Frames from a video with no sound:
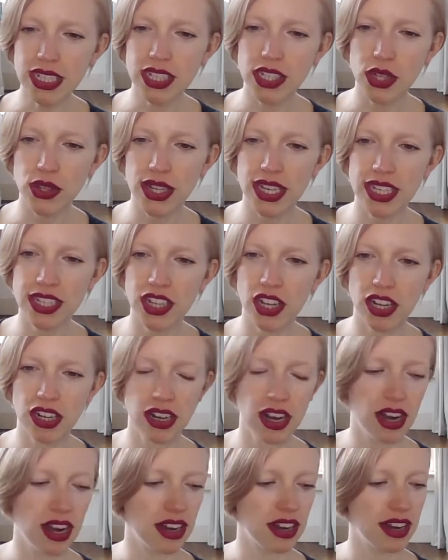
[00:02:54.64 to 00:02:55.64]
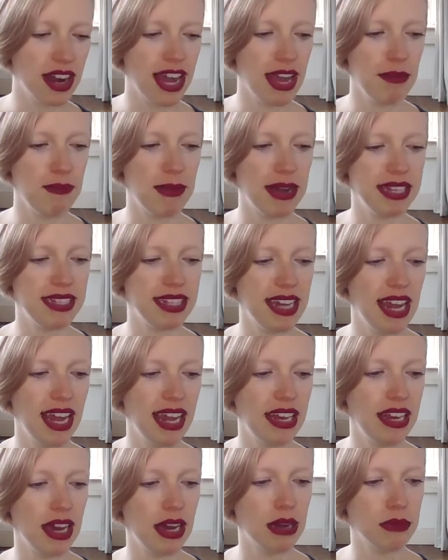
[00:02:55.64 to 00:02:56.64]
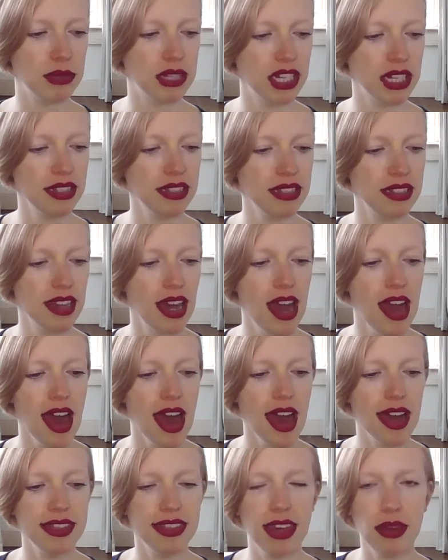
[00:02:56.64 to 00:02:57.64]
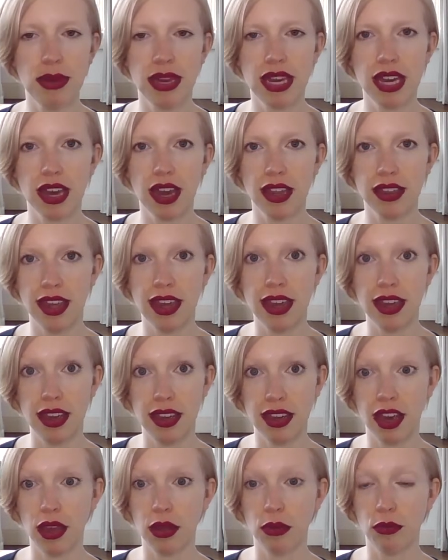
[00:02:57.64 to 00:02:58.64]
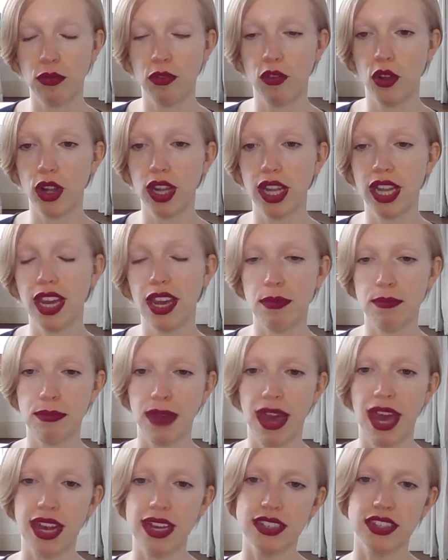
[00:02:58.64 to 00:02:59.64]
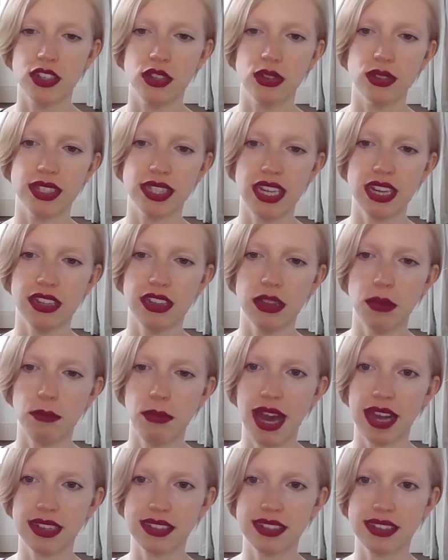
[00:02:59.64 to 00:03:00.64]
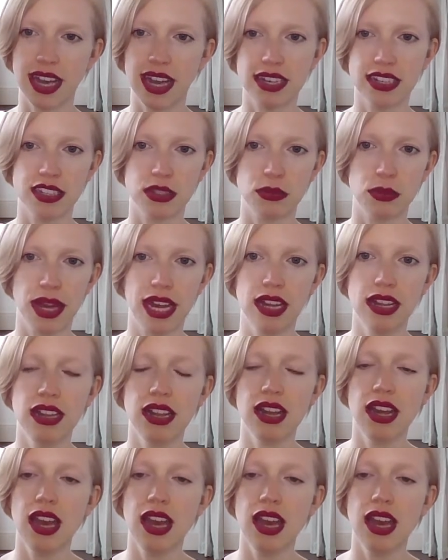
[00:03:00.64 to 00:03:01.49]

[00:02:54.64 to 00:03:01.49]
So these are our 8 by 10 options and they they come fully matted. So you'll see on the back side as well.